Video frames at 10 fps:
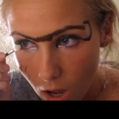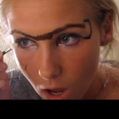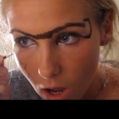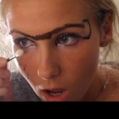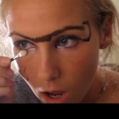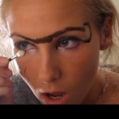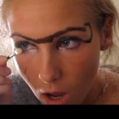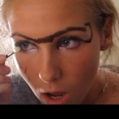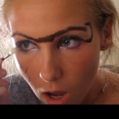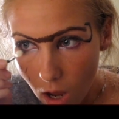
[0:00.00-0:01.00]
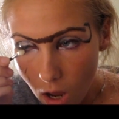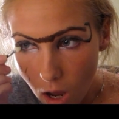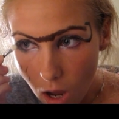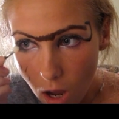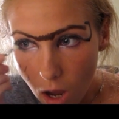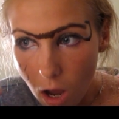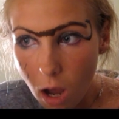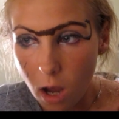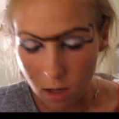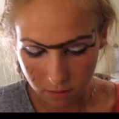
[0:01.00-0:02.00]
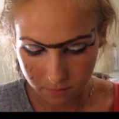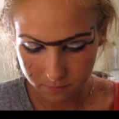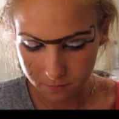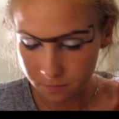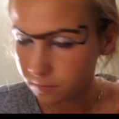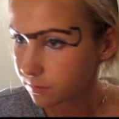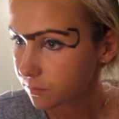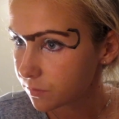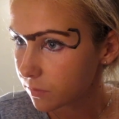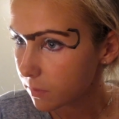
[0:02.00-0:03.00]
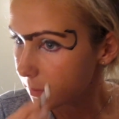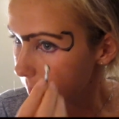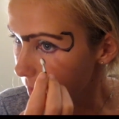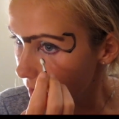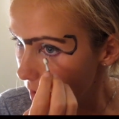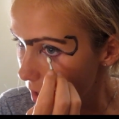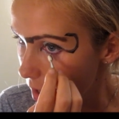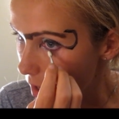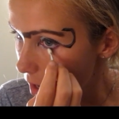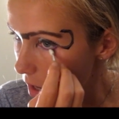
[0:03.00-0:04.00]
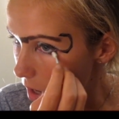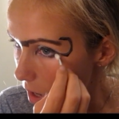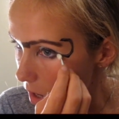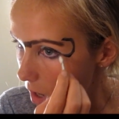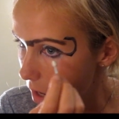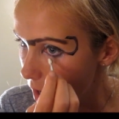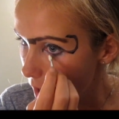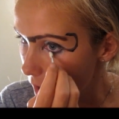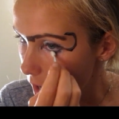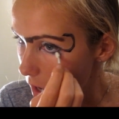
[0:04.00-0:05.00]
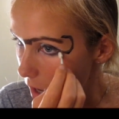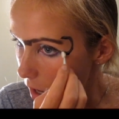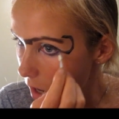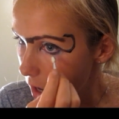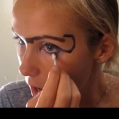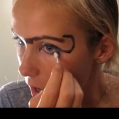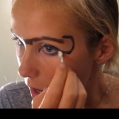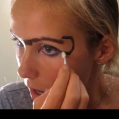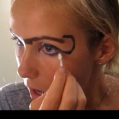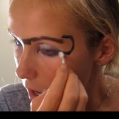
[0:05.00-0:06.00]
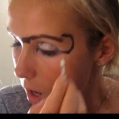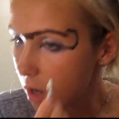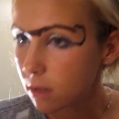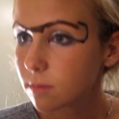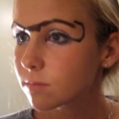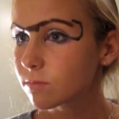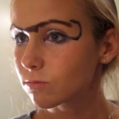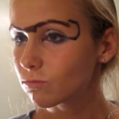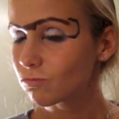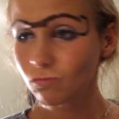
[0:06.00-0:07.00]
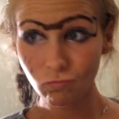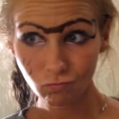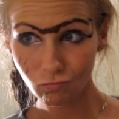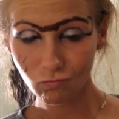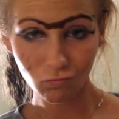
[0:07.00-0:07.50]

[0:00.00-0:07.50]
No one is speaking in this clip.